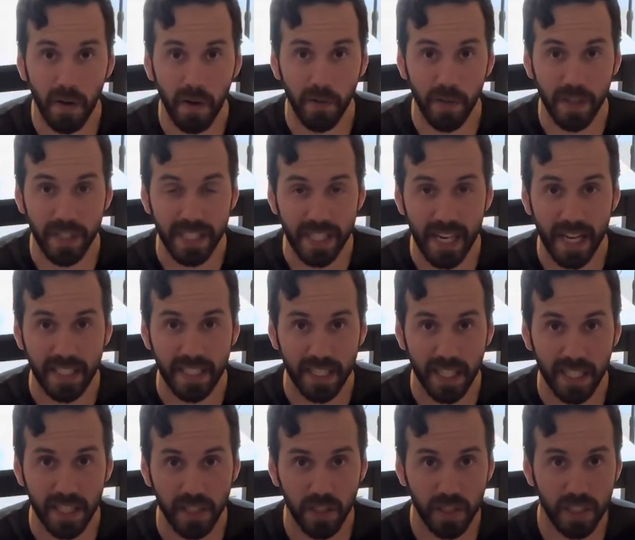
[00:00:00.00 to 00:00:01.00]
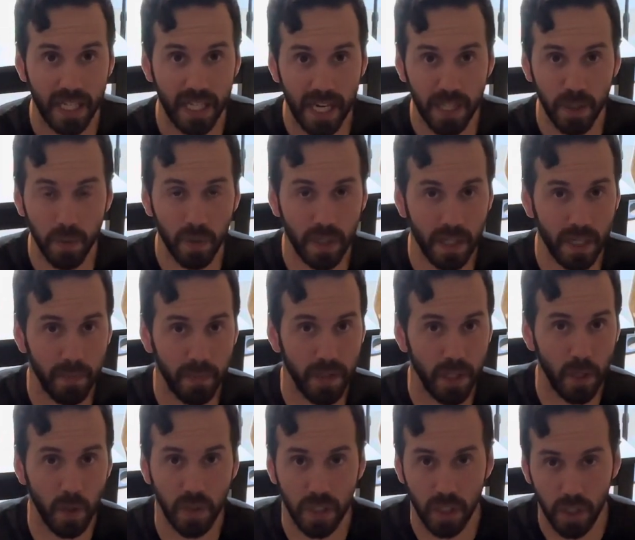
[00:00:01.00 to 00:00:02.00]
For this next exercise, we're going to
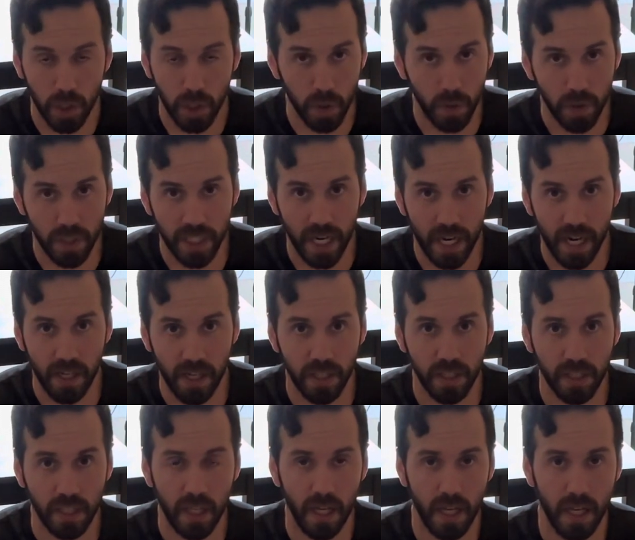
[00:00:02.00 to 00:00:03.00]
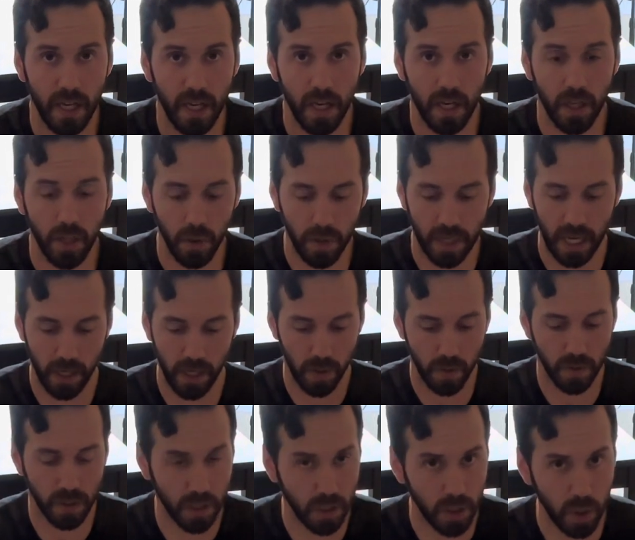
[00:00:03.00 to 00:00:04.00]
be using 2 chairs. You can
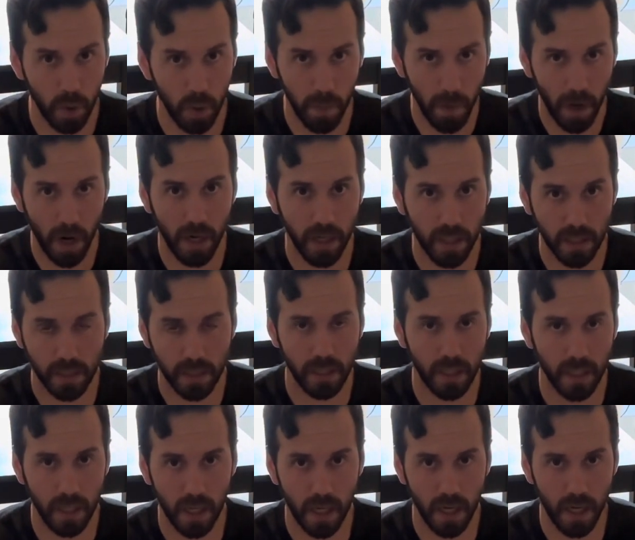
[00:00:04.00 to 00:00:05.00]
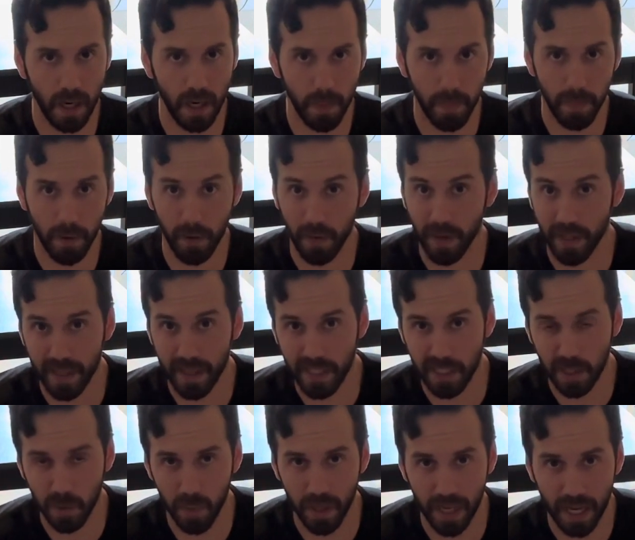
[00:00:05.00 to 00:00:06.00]
use the 2 bars, but this
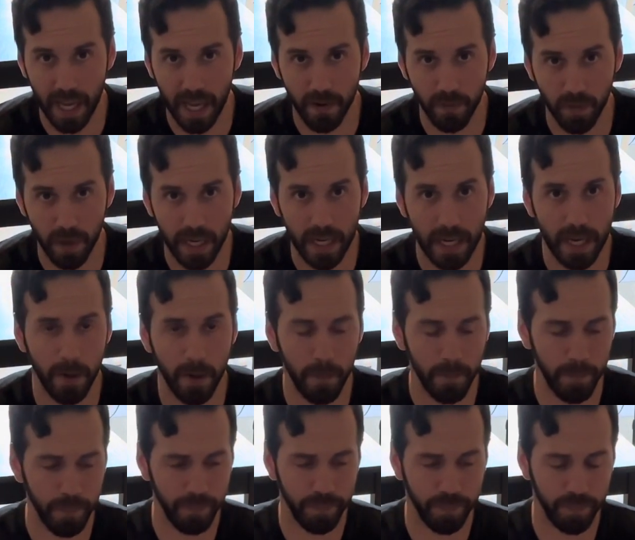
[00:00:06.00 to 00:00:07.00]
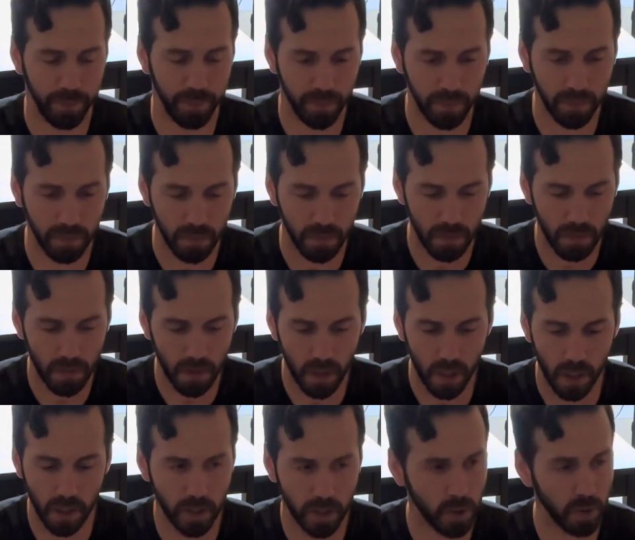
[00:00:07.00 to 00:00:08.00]
is what I have right now.
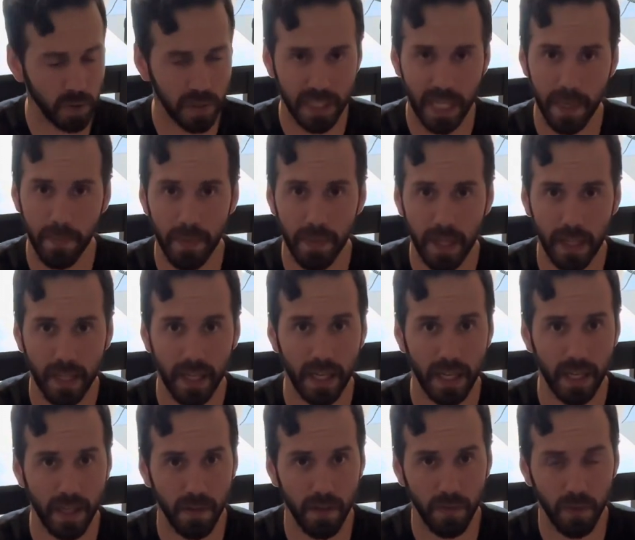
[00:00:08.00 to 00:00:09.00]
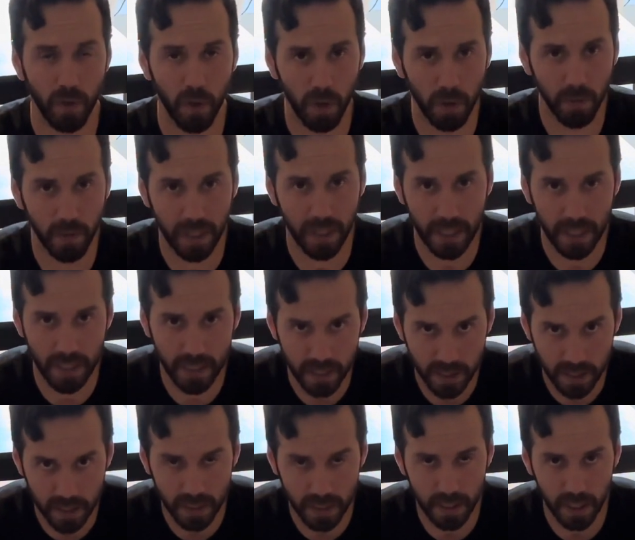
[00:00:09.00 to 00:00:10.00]
So same thing like on the floor, we're going to
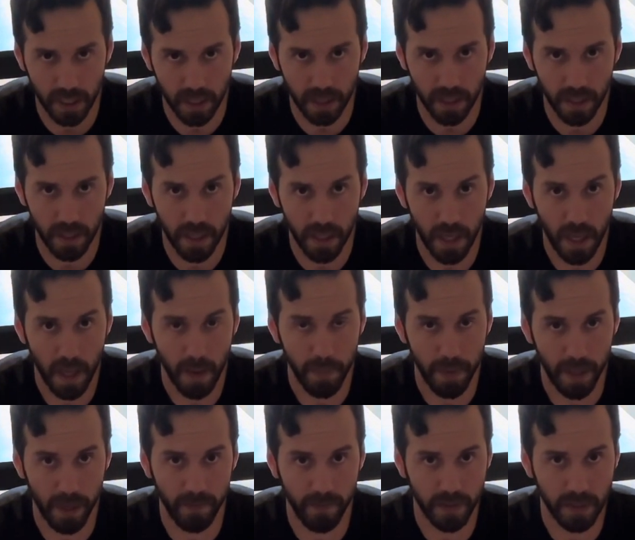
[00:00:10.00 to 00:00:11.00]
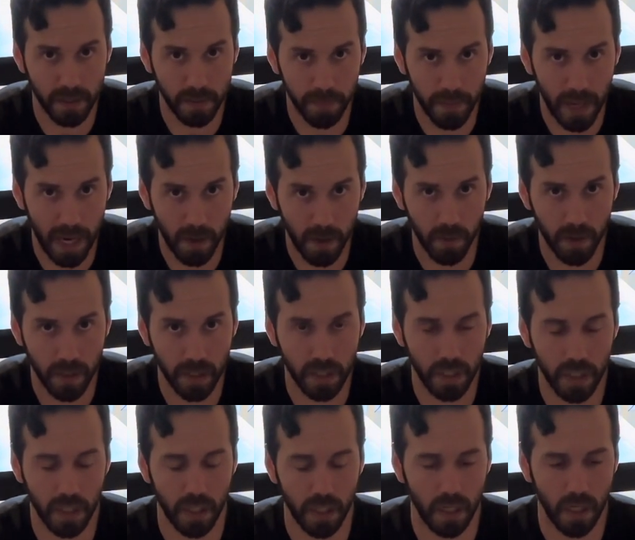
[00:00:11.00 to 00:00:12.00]
tuck the pelvis backwards
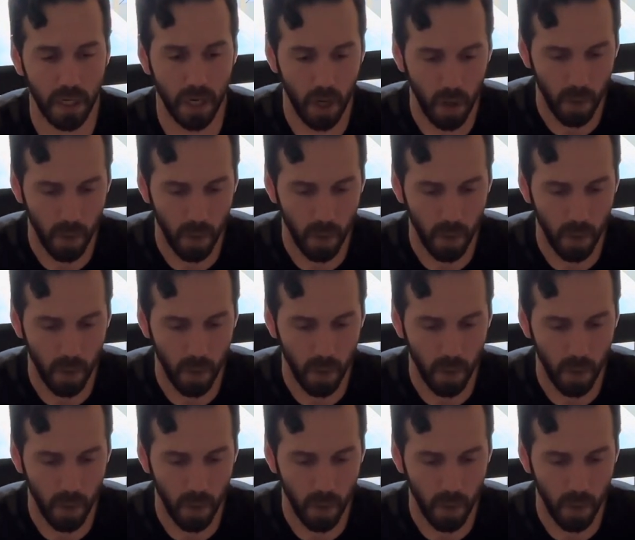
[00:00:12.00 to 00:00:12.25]
under.